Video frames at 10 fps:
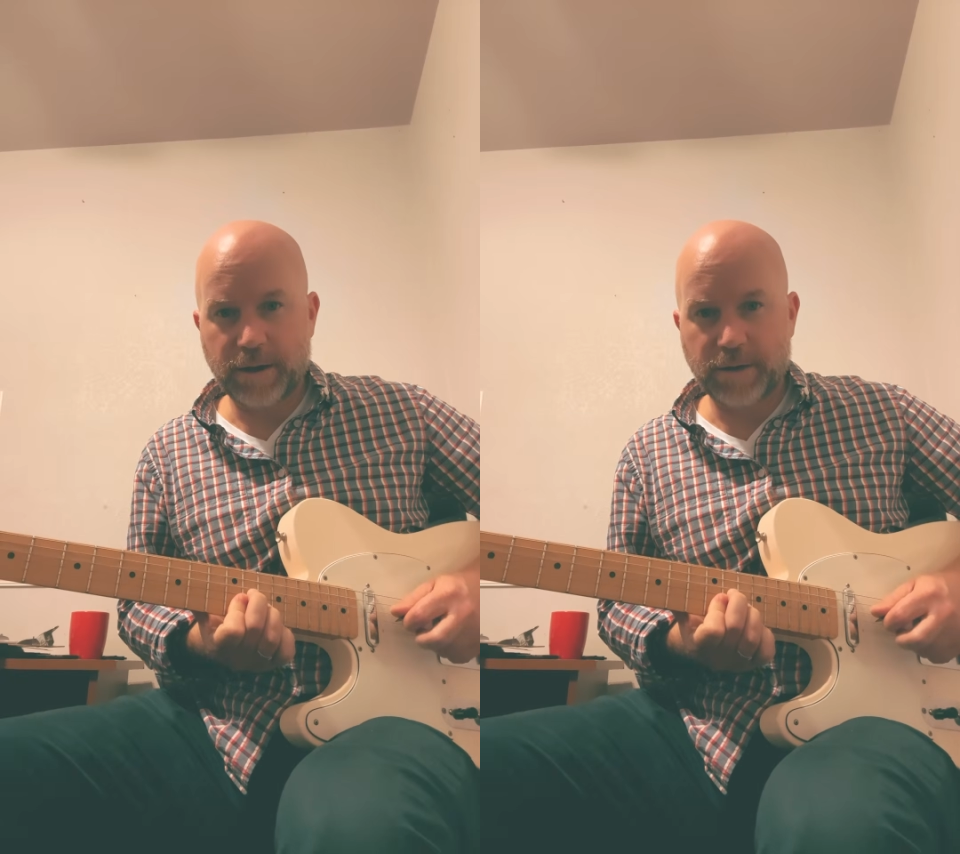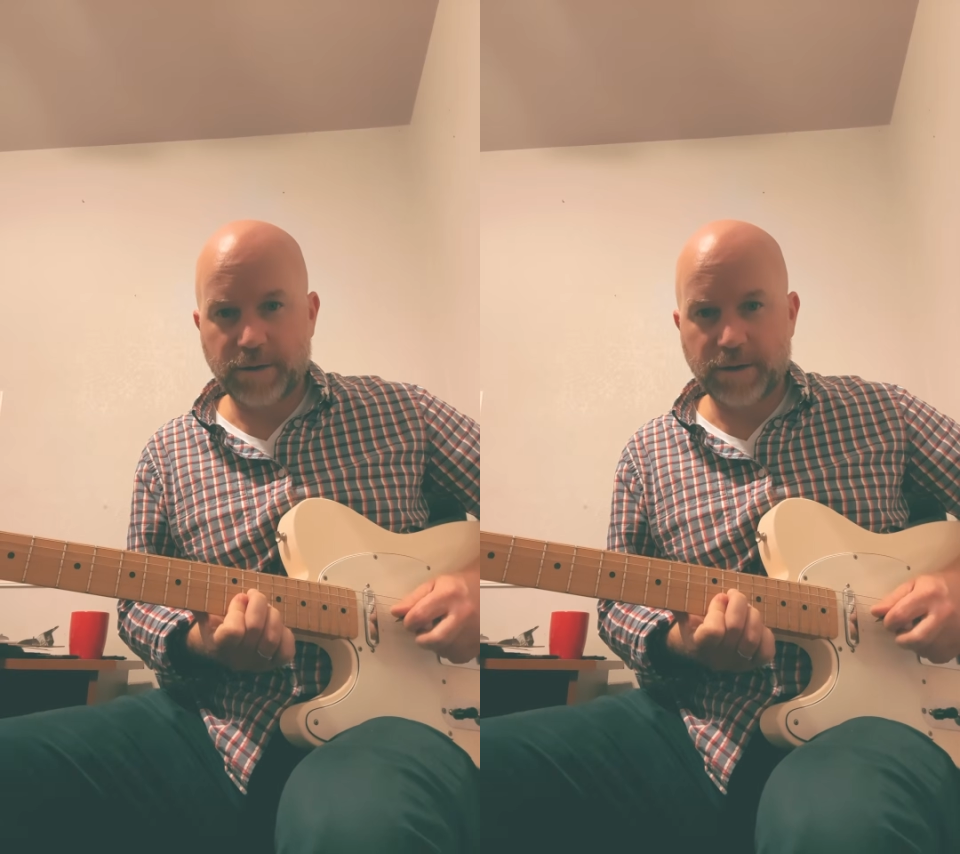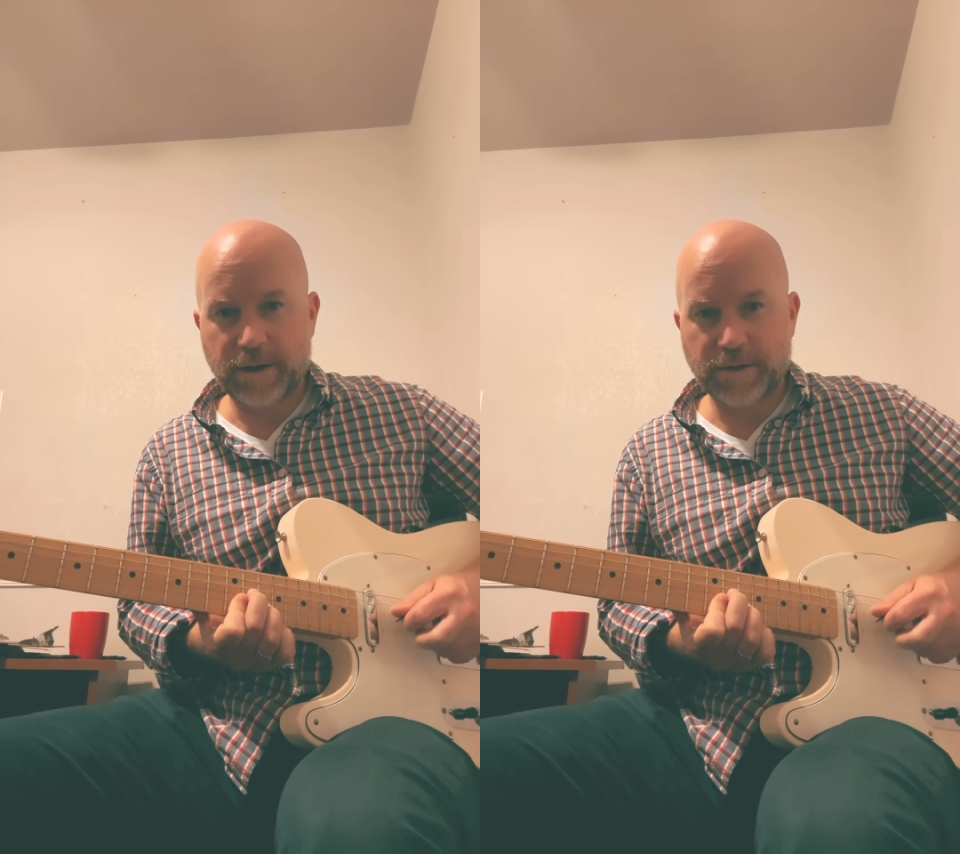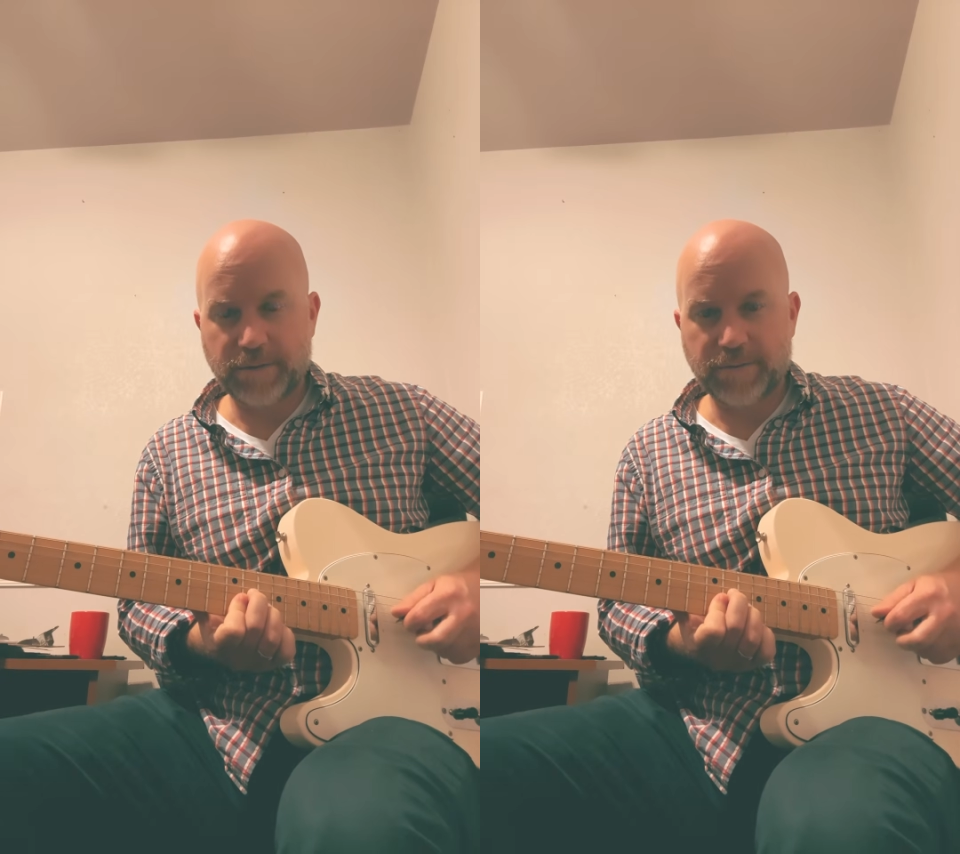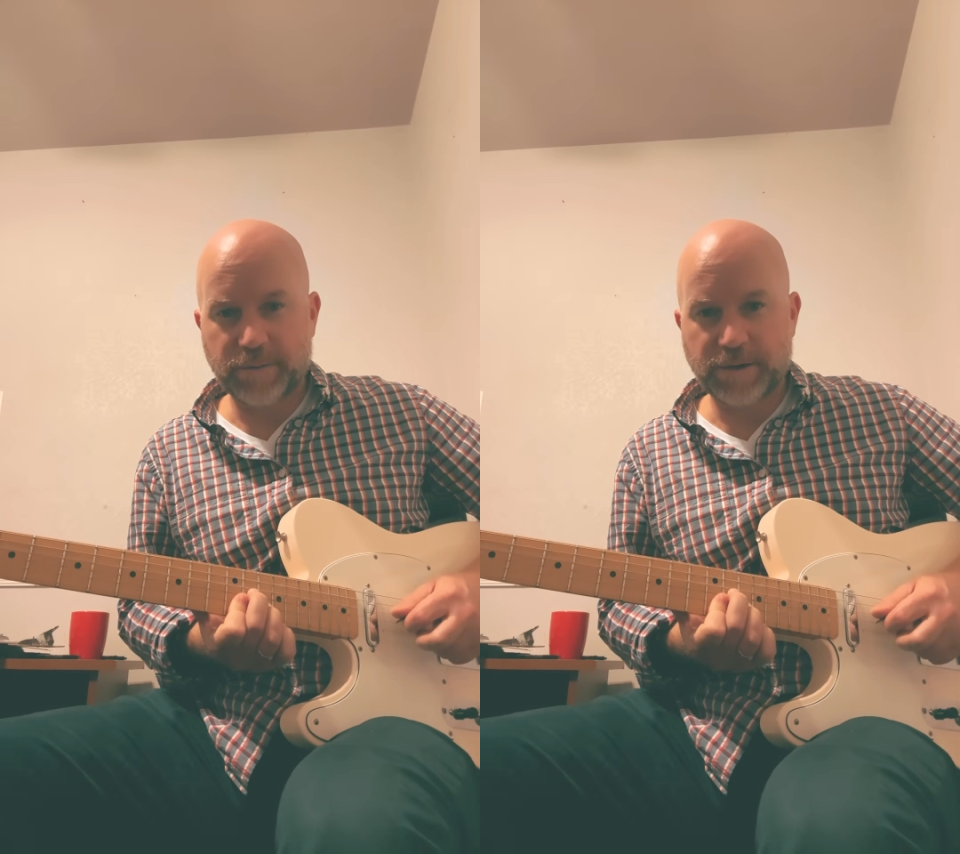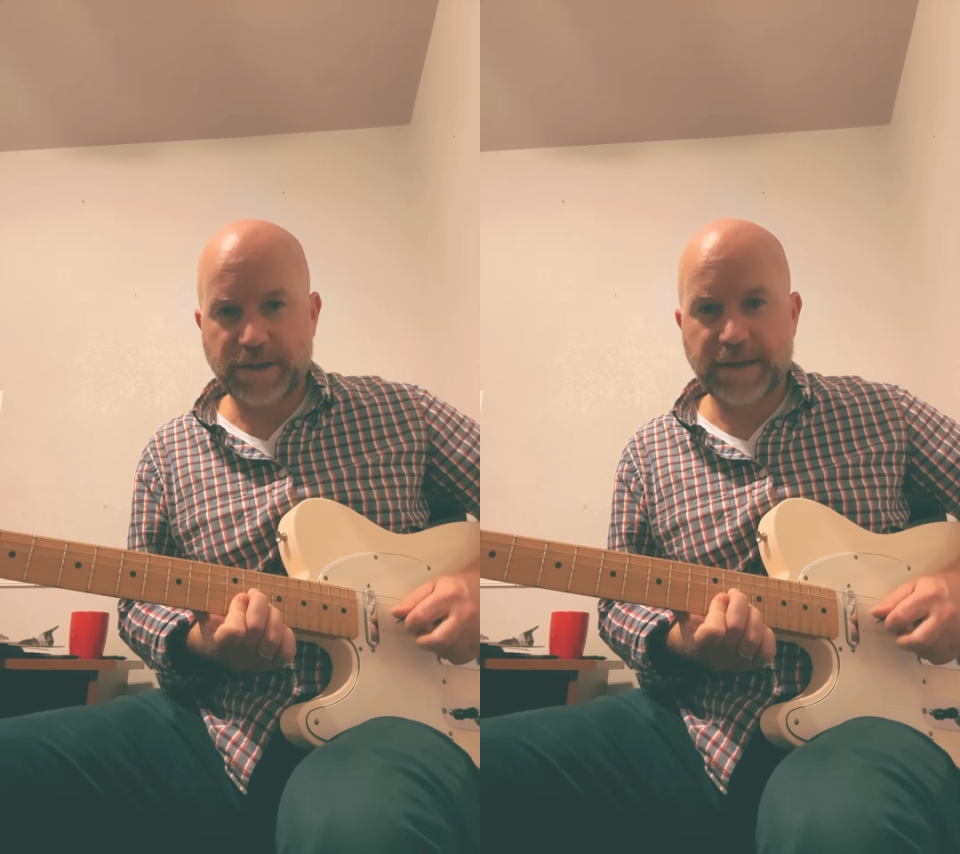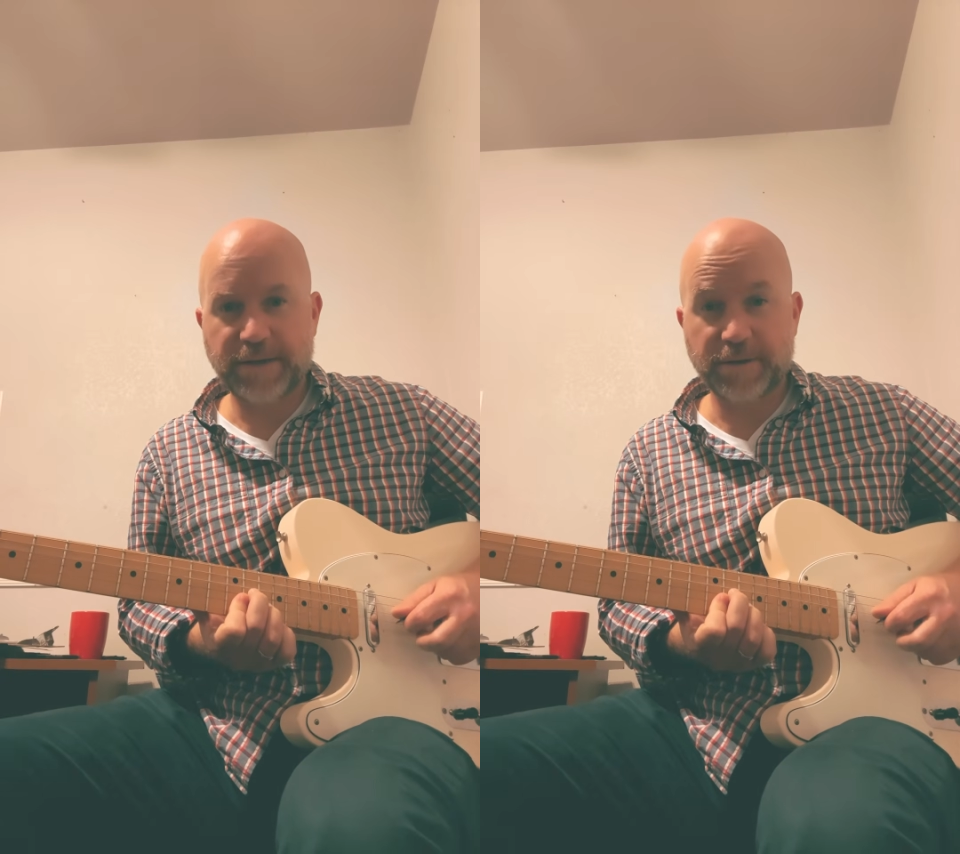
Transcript: Go down to the 14th